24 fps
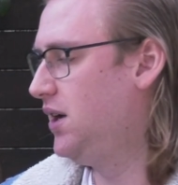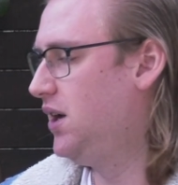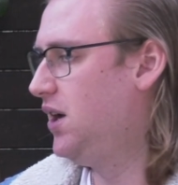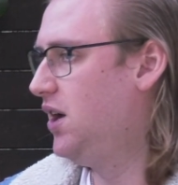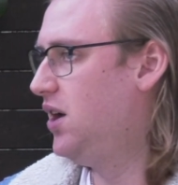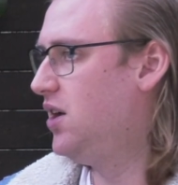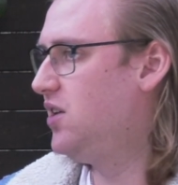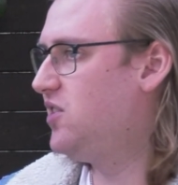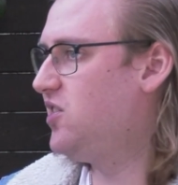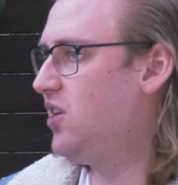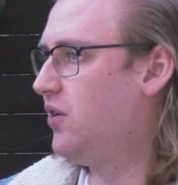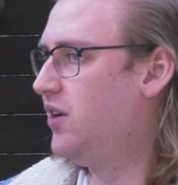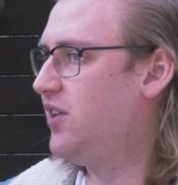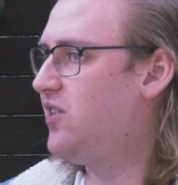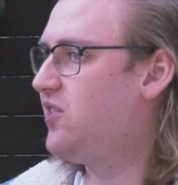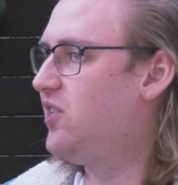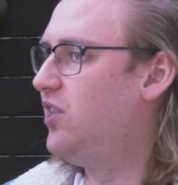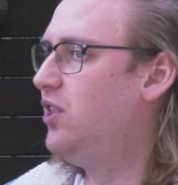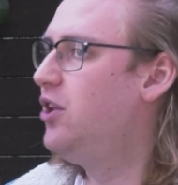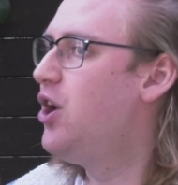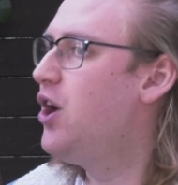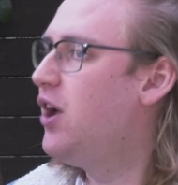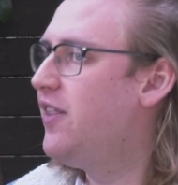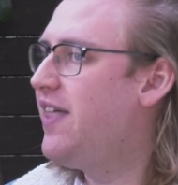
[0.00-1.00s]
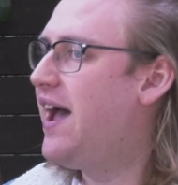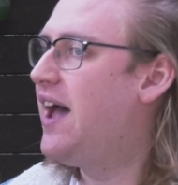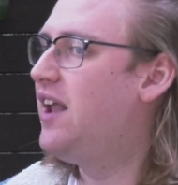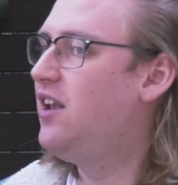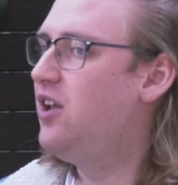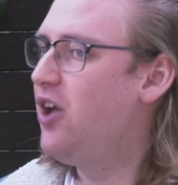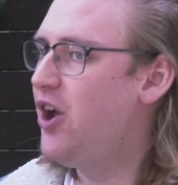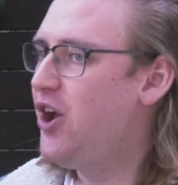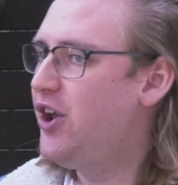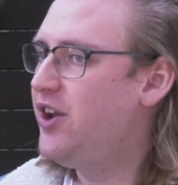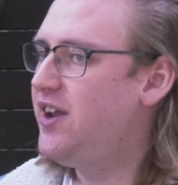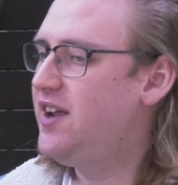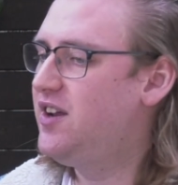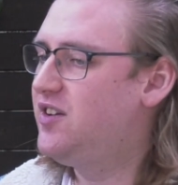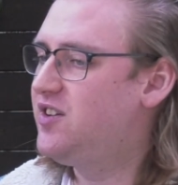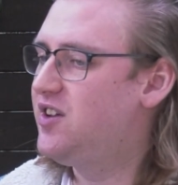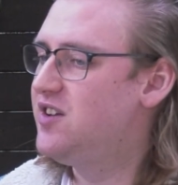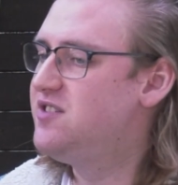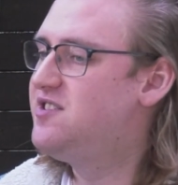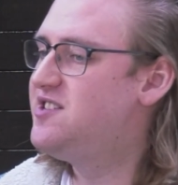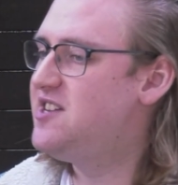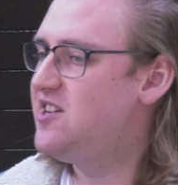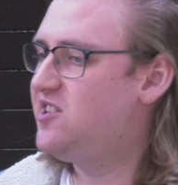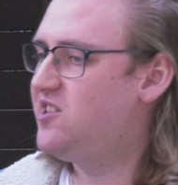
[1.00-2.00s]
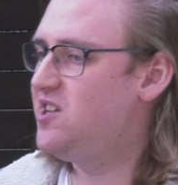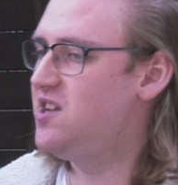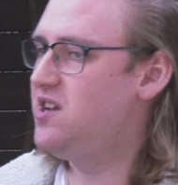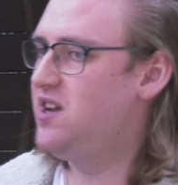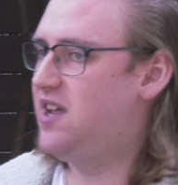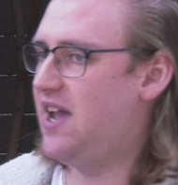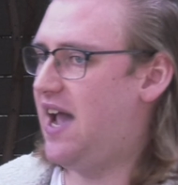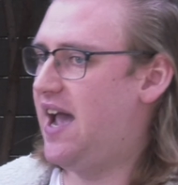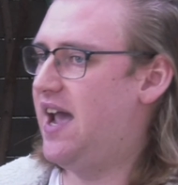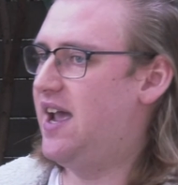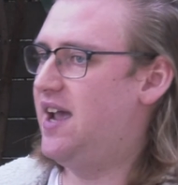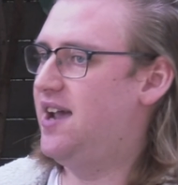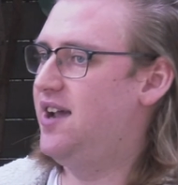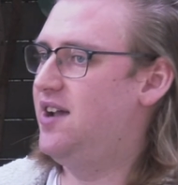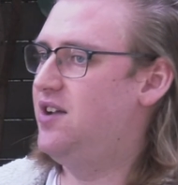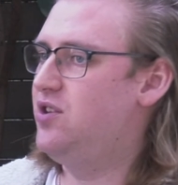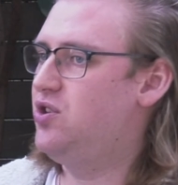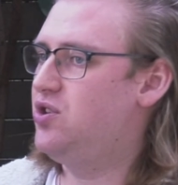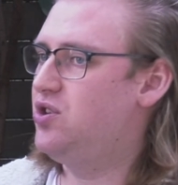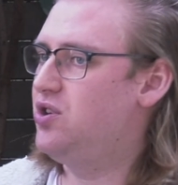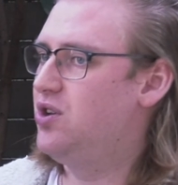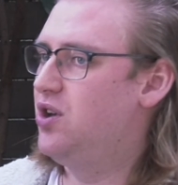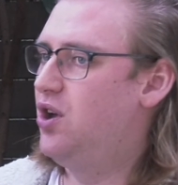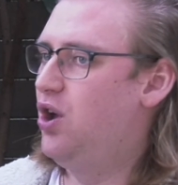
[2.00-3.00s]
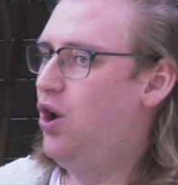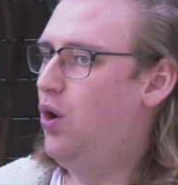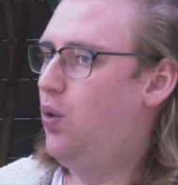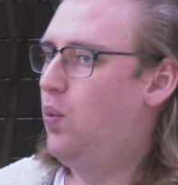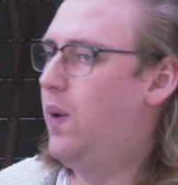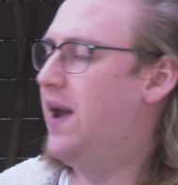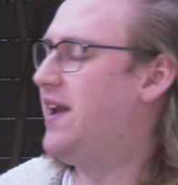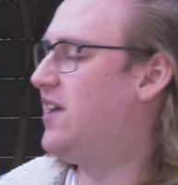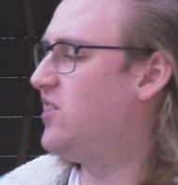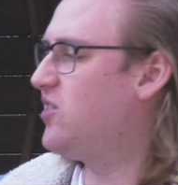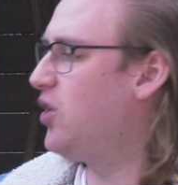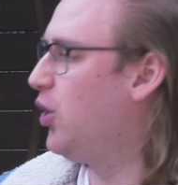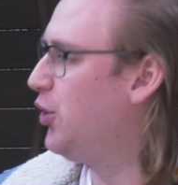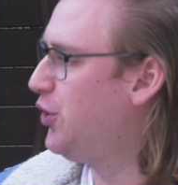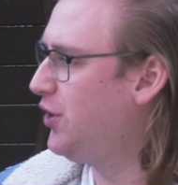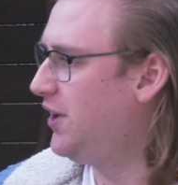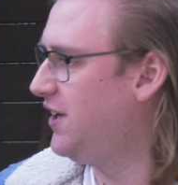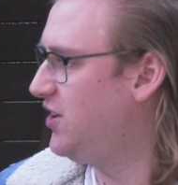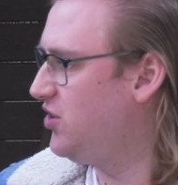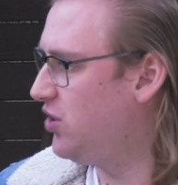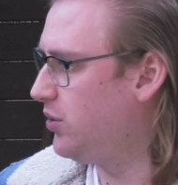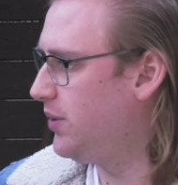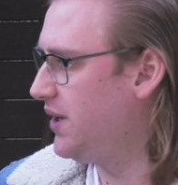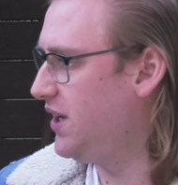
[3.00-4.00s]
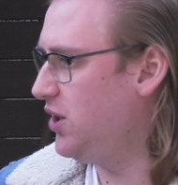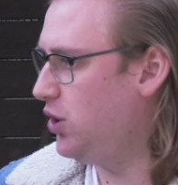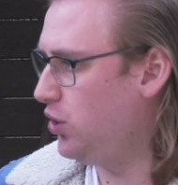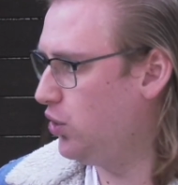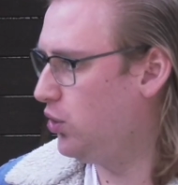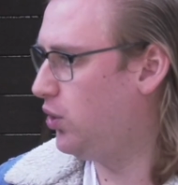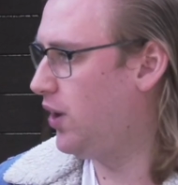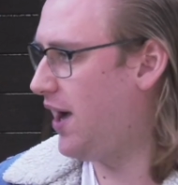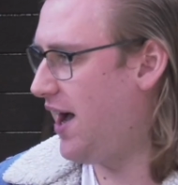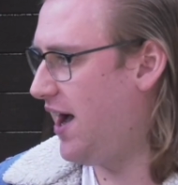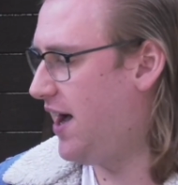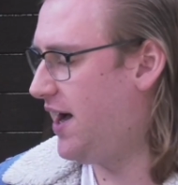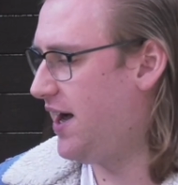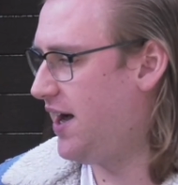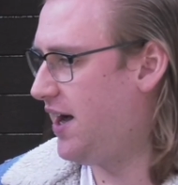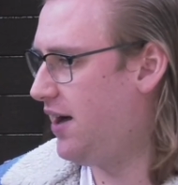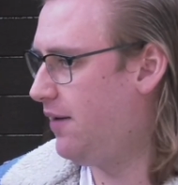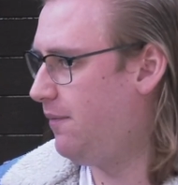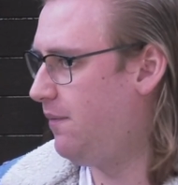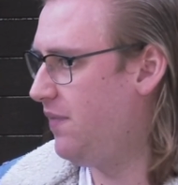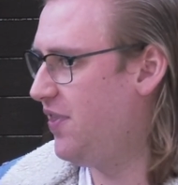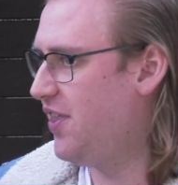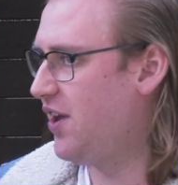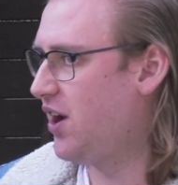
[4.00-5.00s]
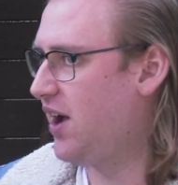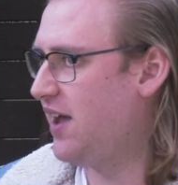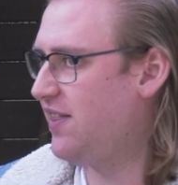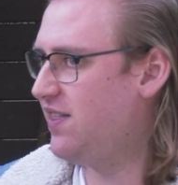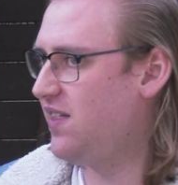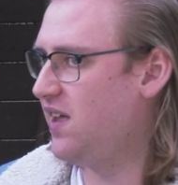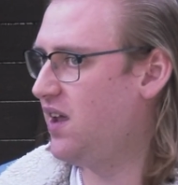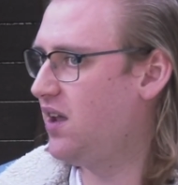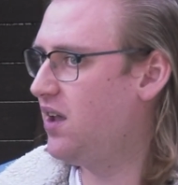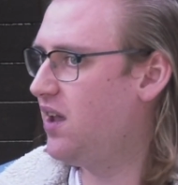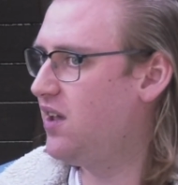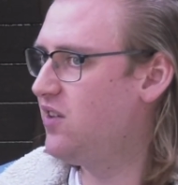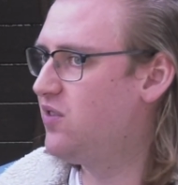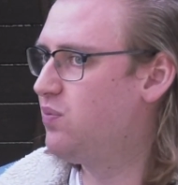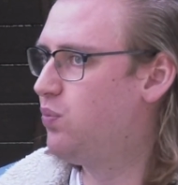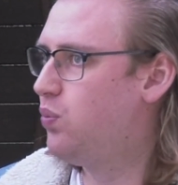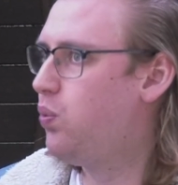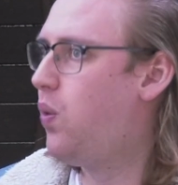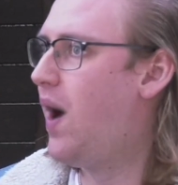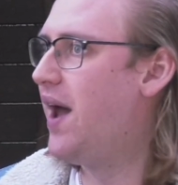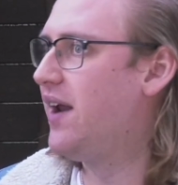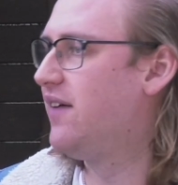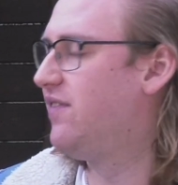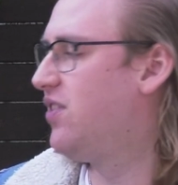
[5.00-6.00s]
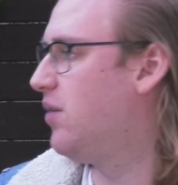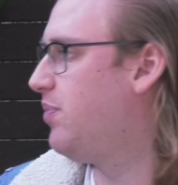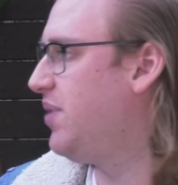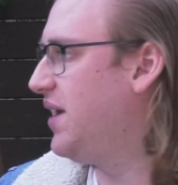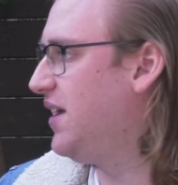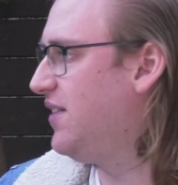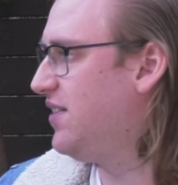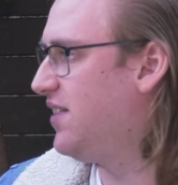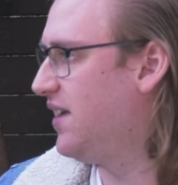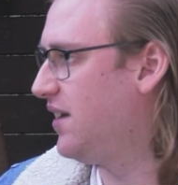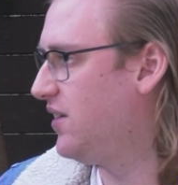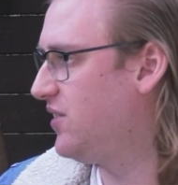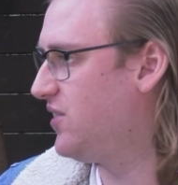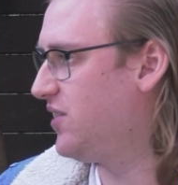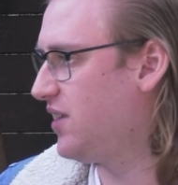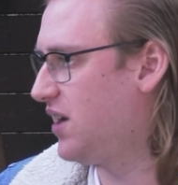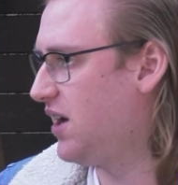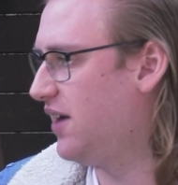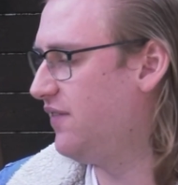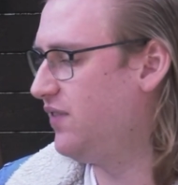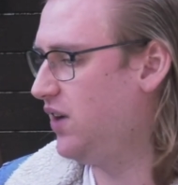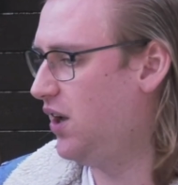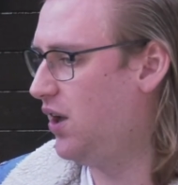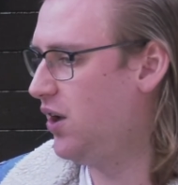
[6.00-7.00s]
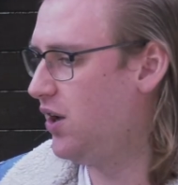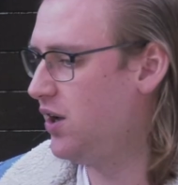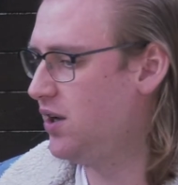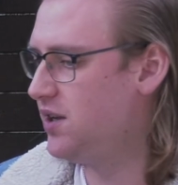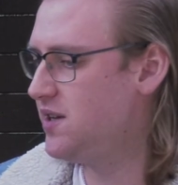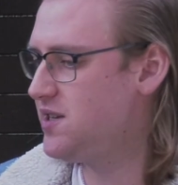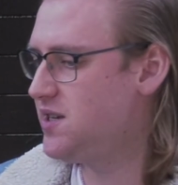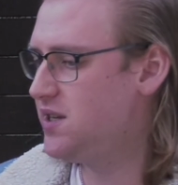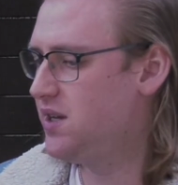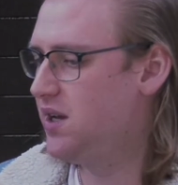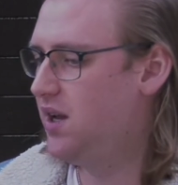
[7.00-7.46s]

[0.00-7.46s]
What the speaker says: So it's that learning to disengage when it's only doing you harm that I think is one of the big things that I've learned